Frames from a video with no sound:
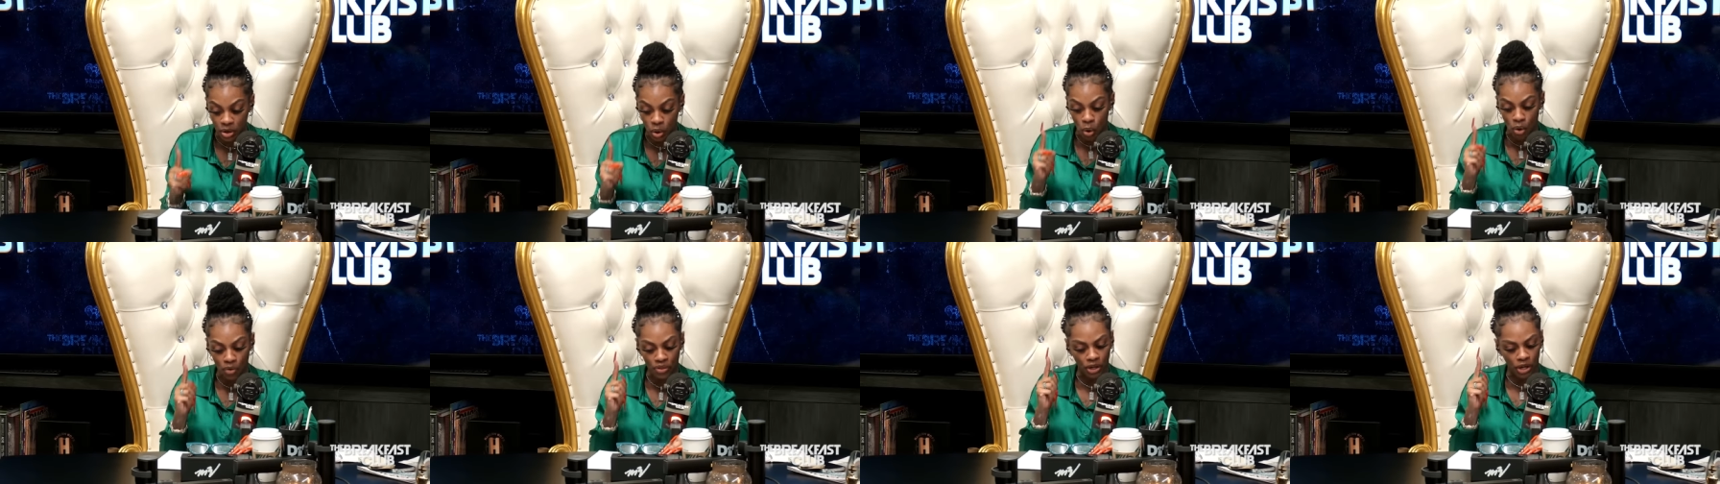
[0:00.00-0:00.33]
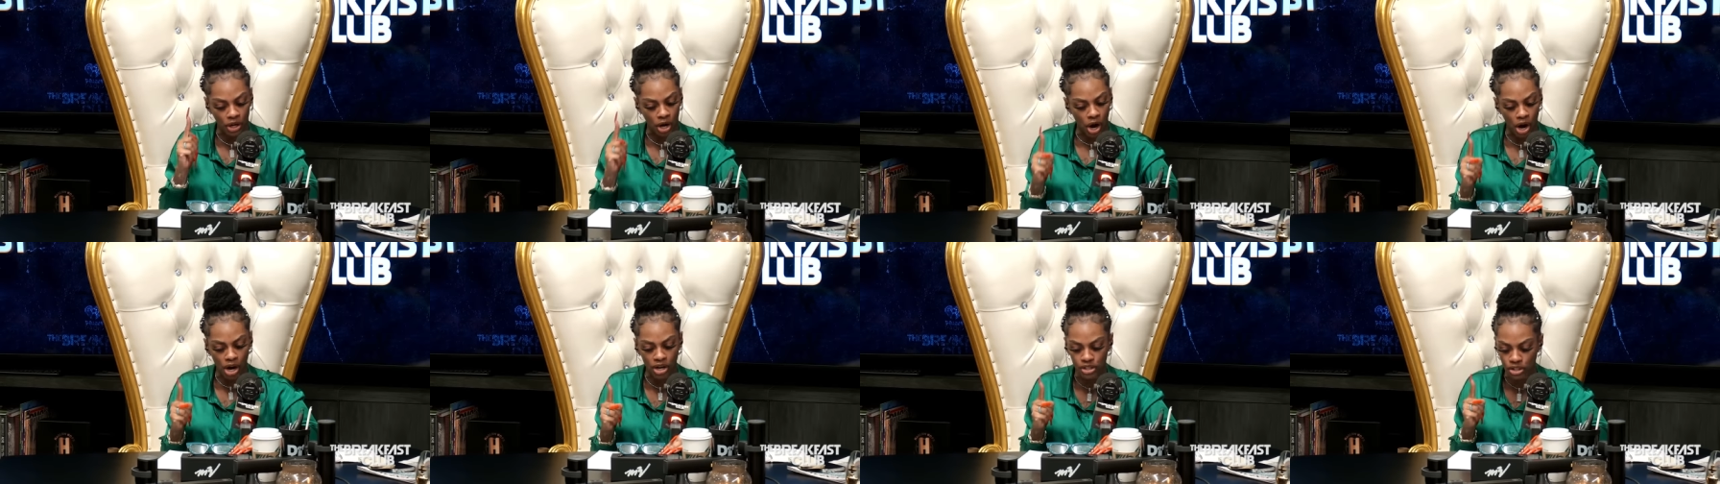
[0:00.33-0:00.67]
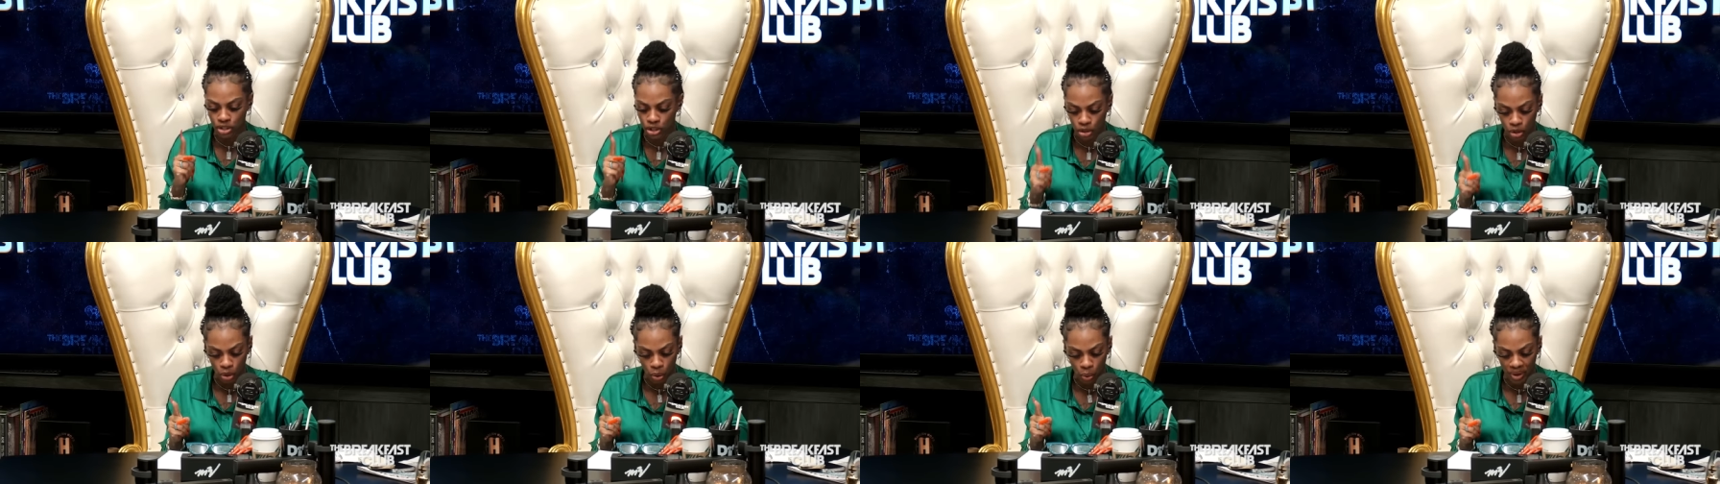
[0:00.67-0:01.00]
or the courage
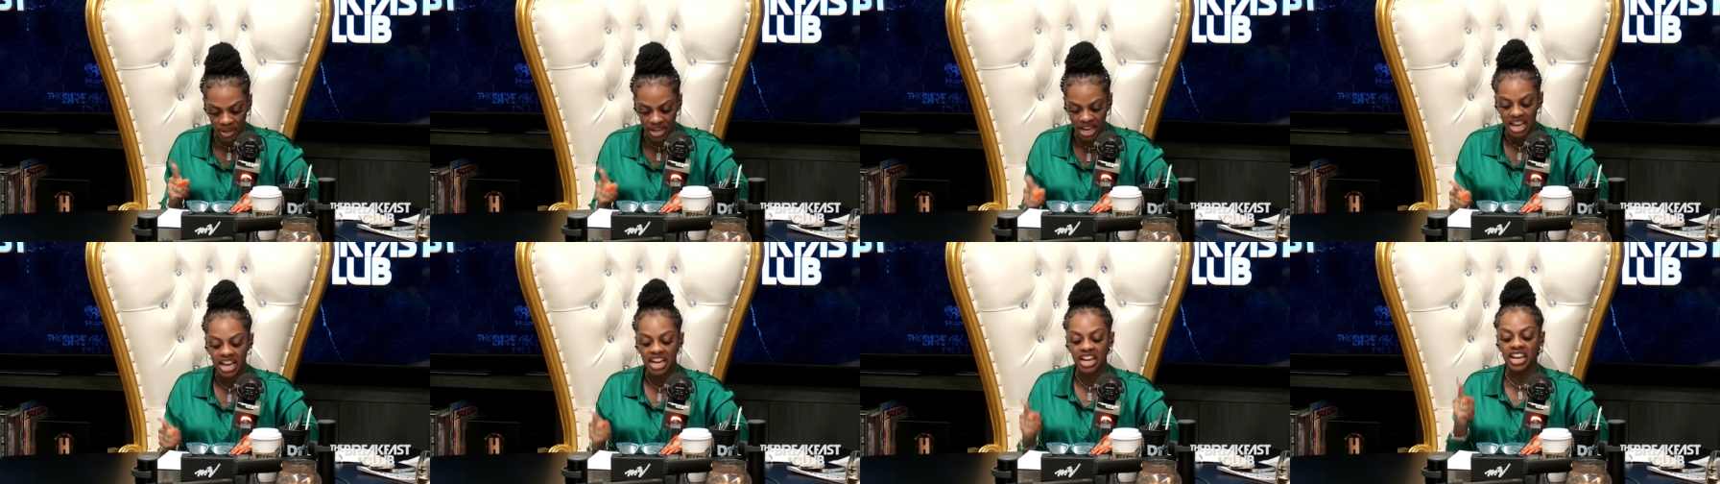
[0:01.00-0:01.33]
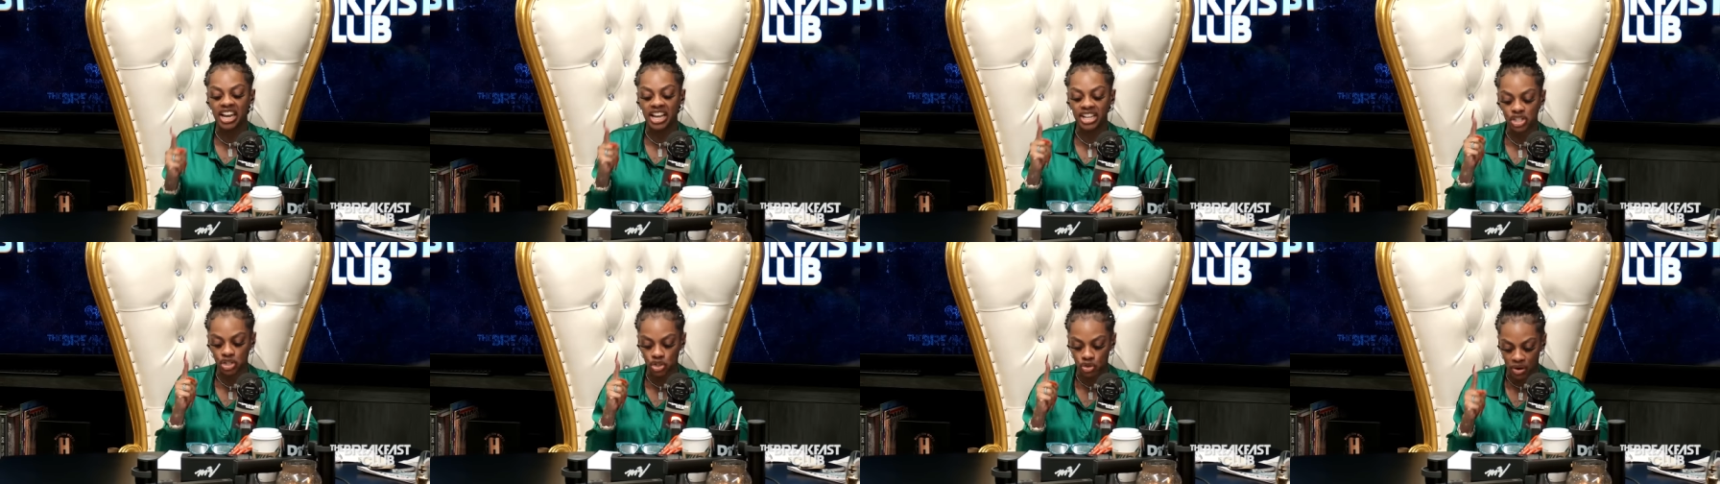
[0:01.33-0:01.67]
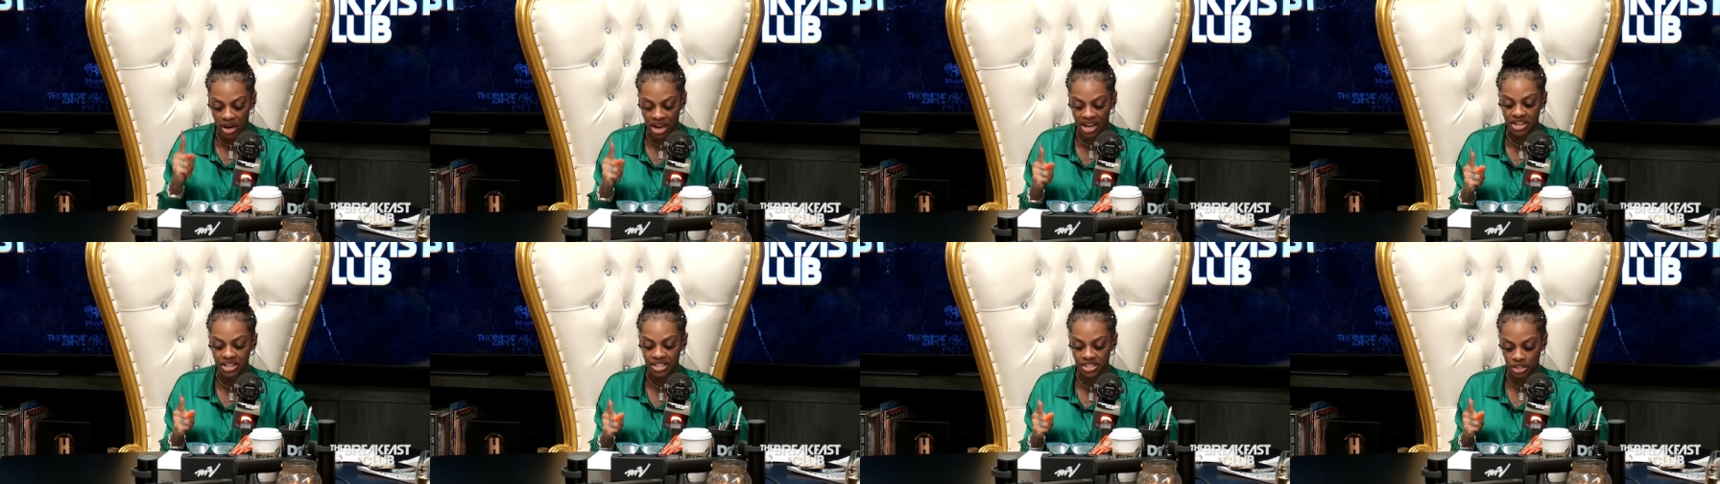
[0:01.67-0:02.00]
to do it, let's
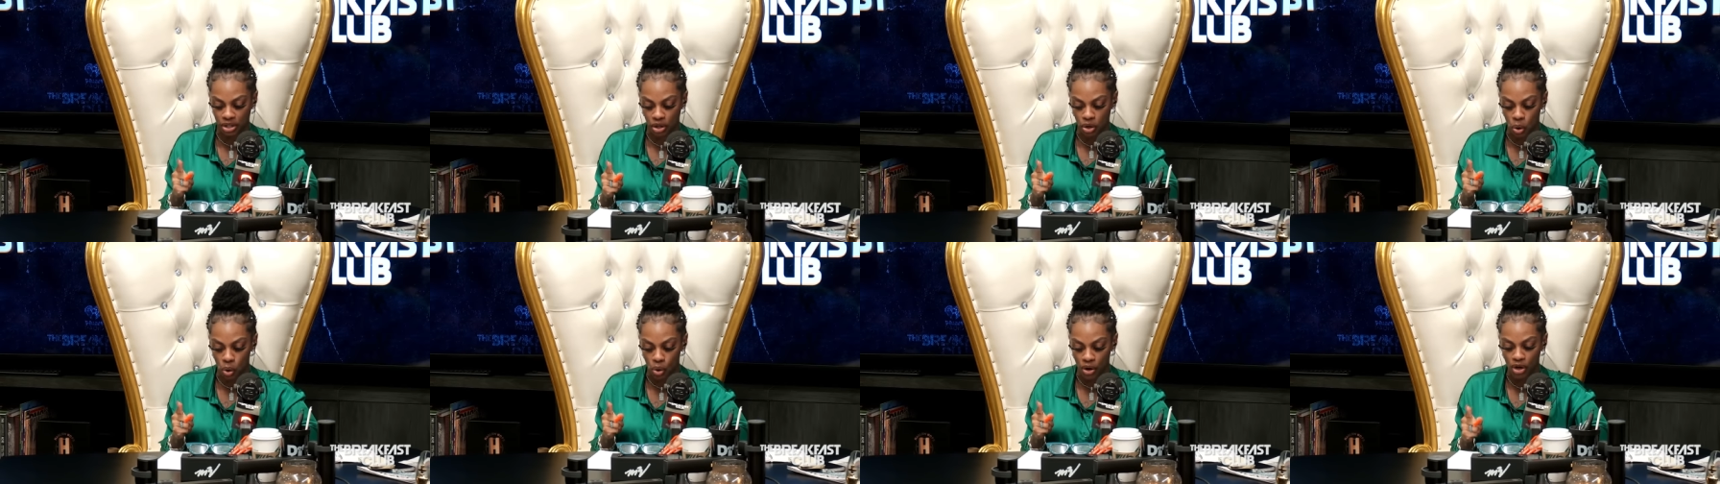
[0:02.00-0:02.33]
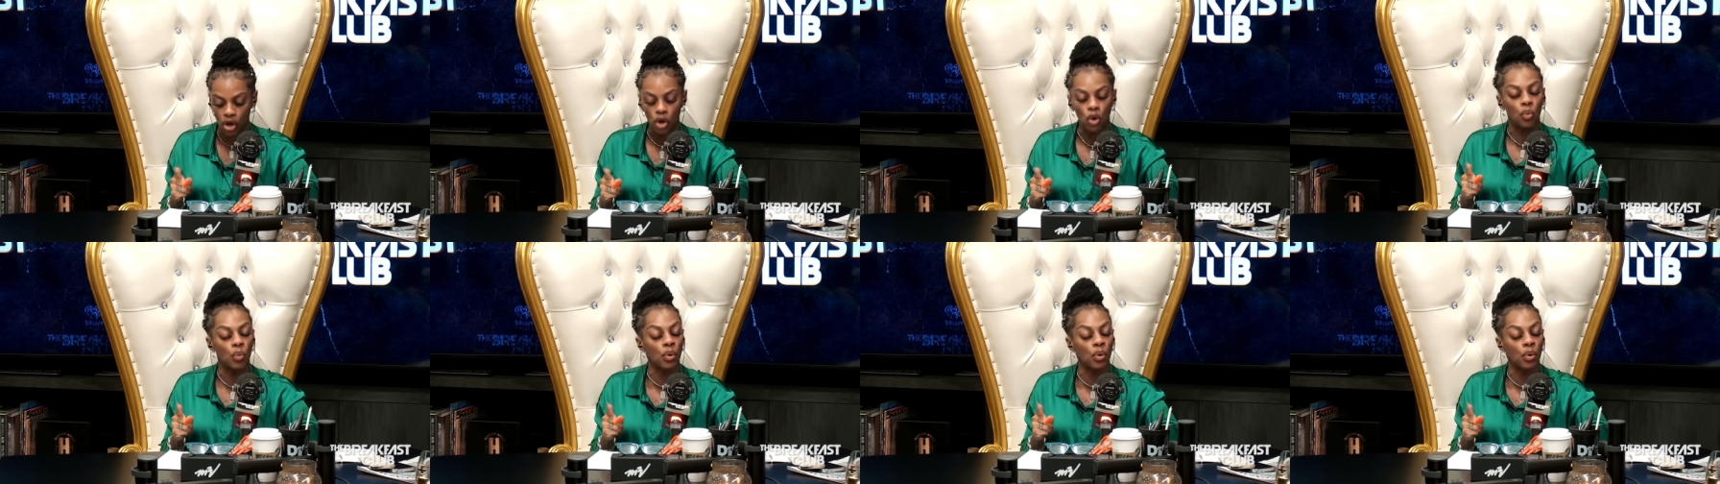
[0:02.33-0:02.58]
try this in court.